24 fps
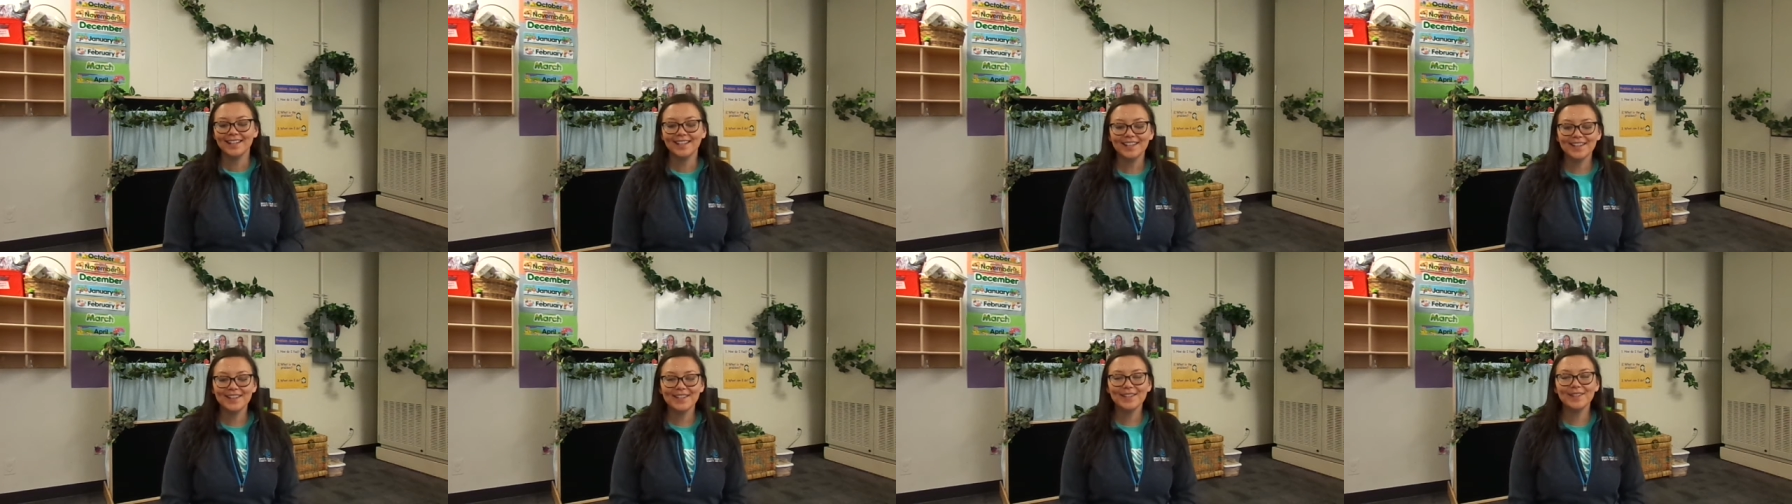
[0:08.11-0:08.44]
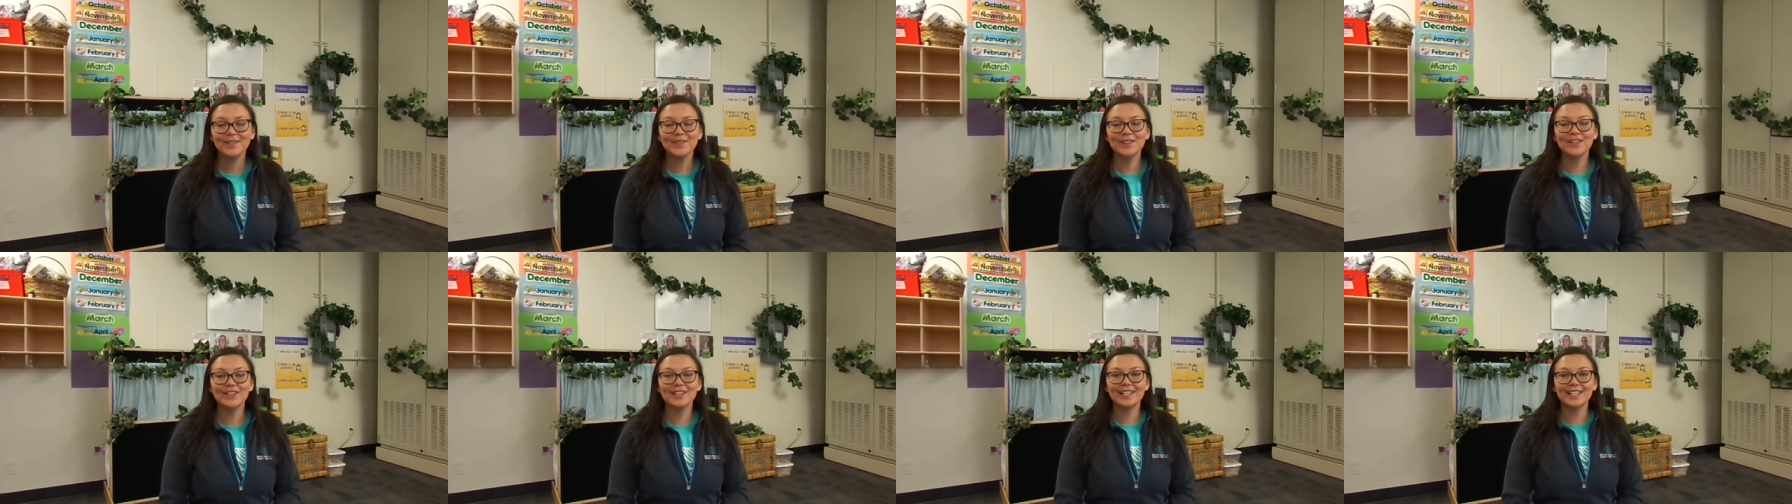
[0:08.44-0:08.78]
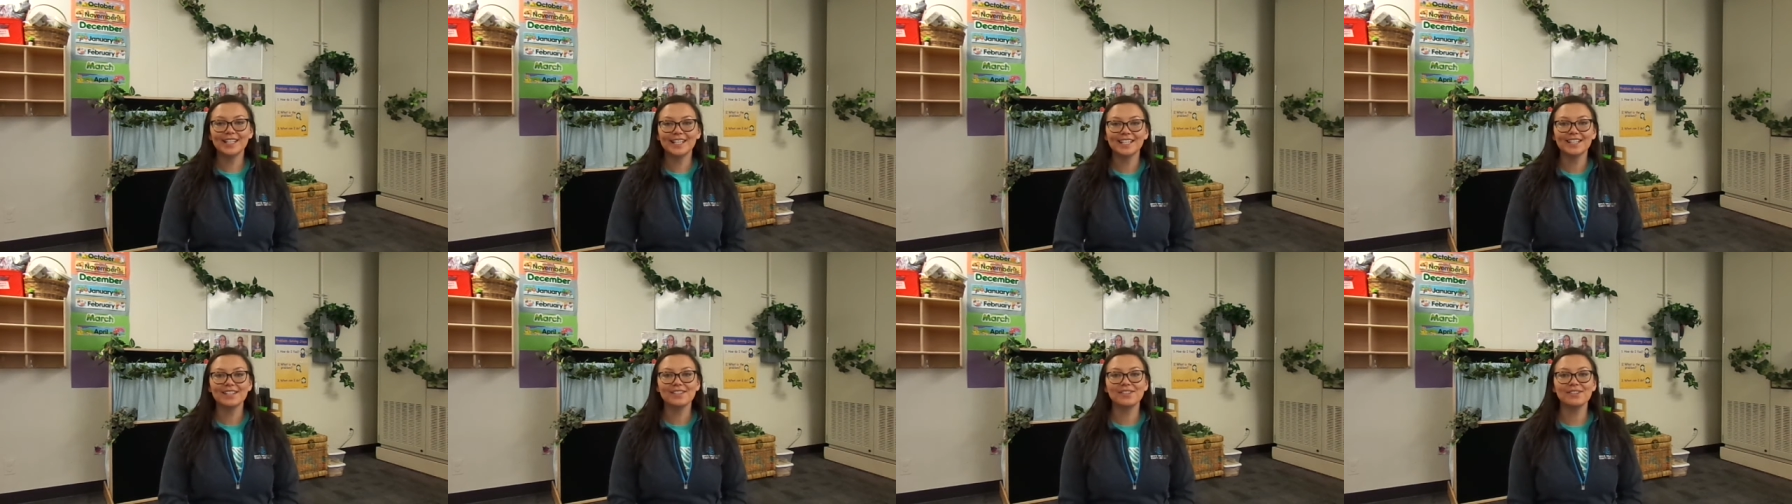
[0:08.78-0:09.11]
Good
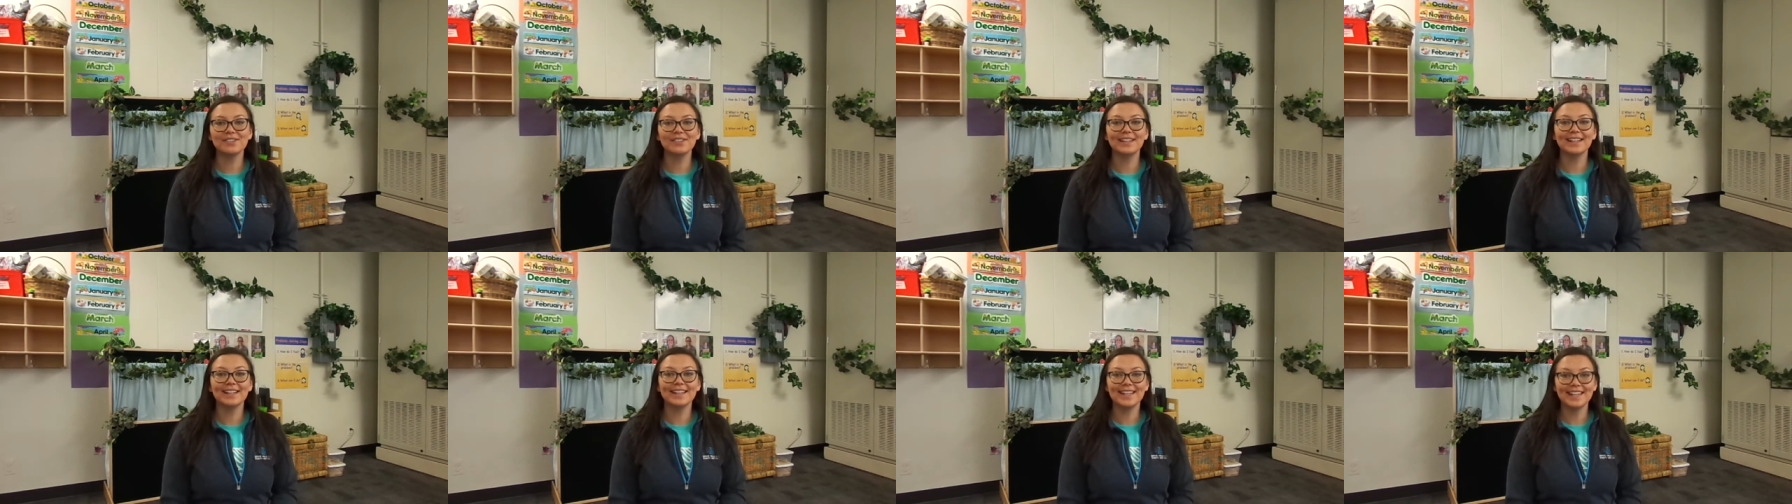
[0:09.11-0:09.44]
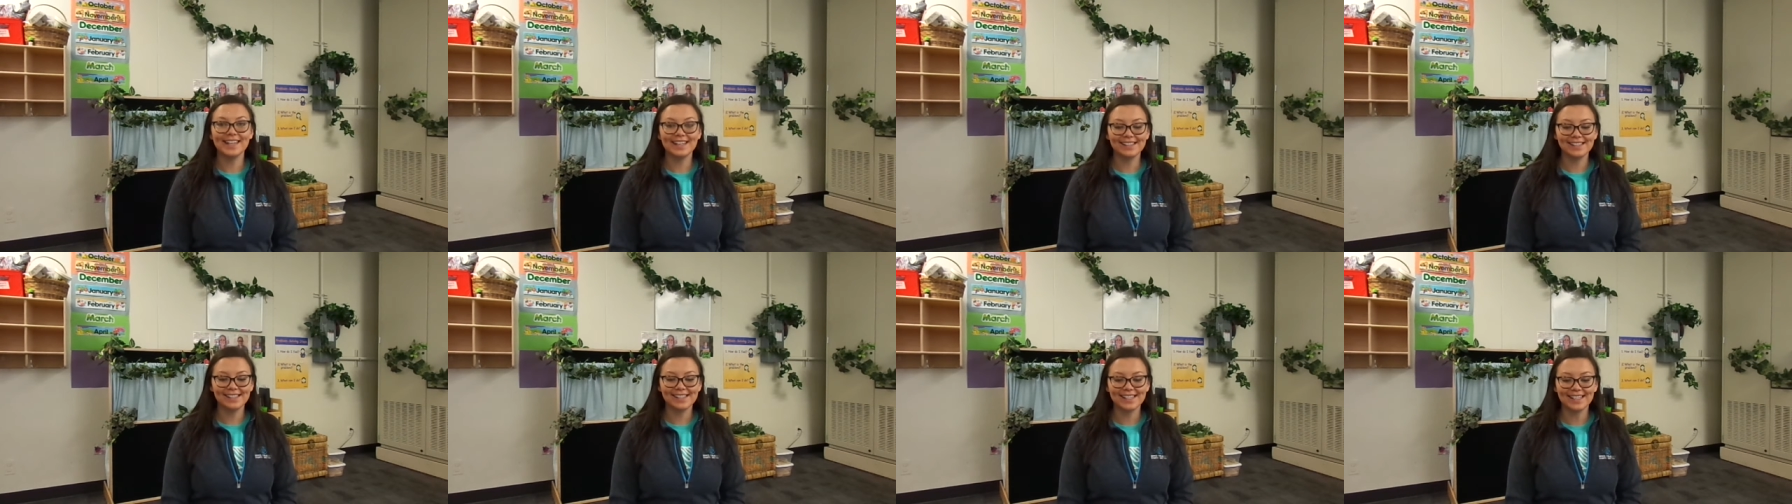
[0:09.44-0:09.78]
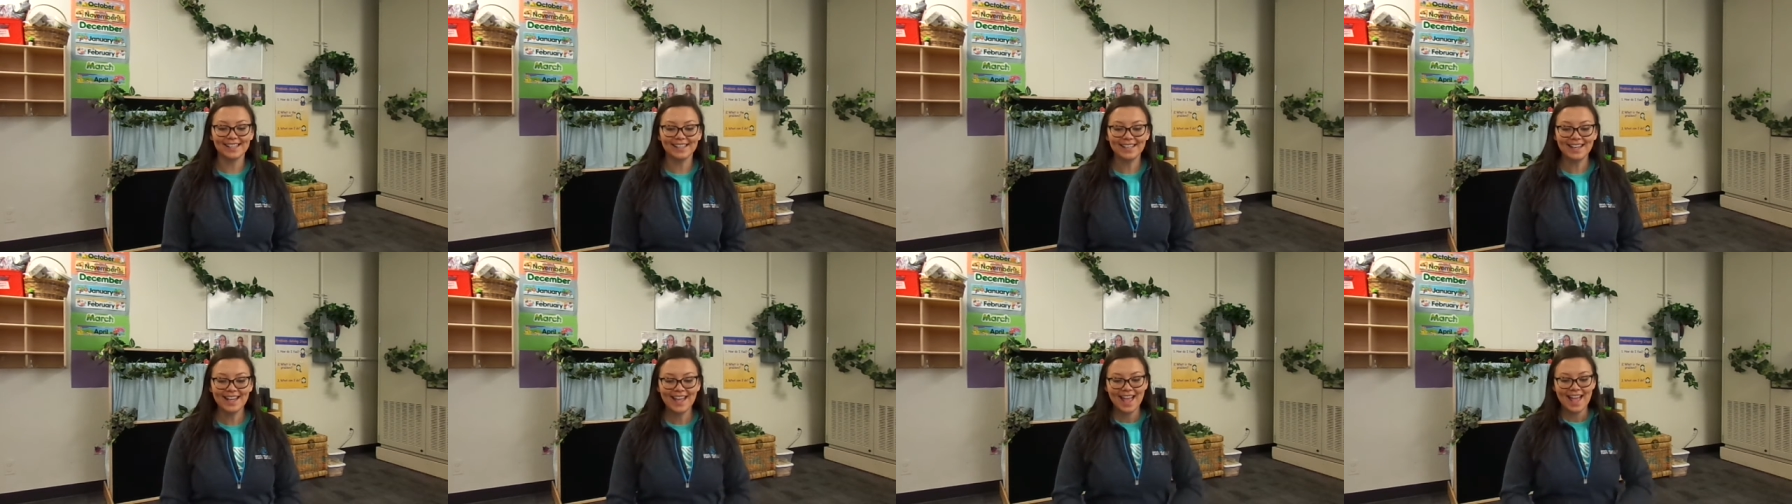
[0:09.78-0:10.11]
morning, Judah and
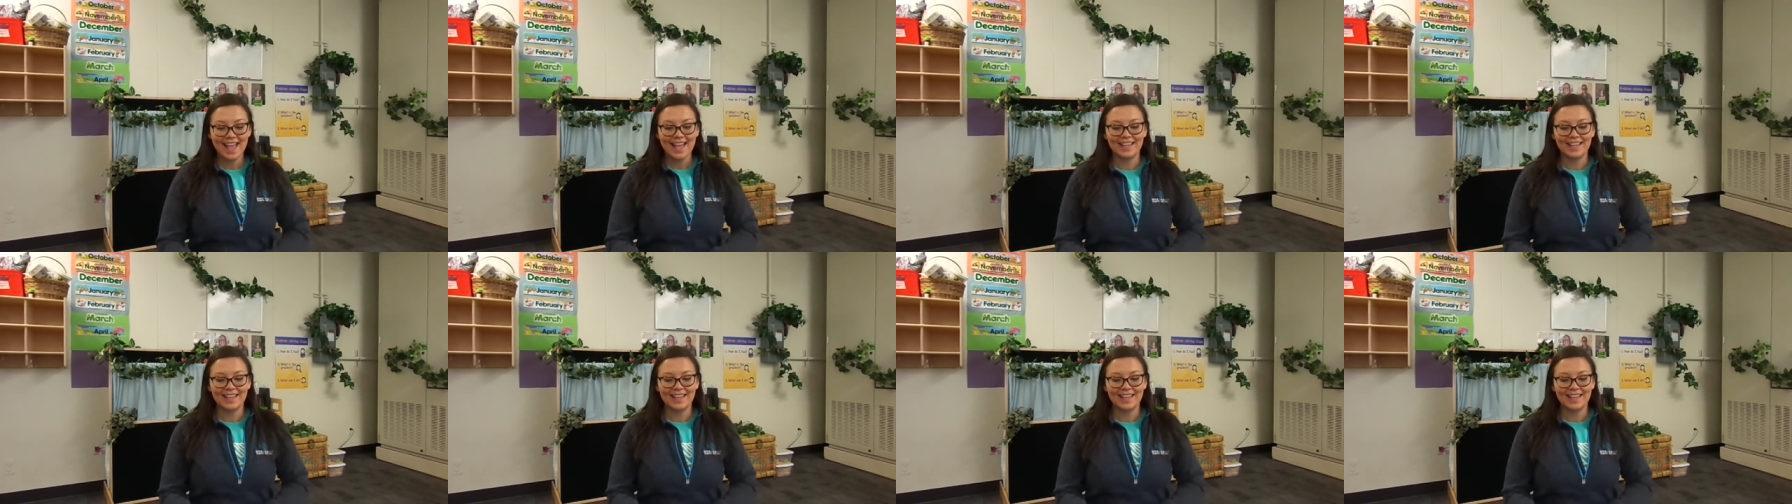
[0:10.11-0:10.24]
Kingston.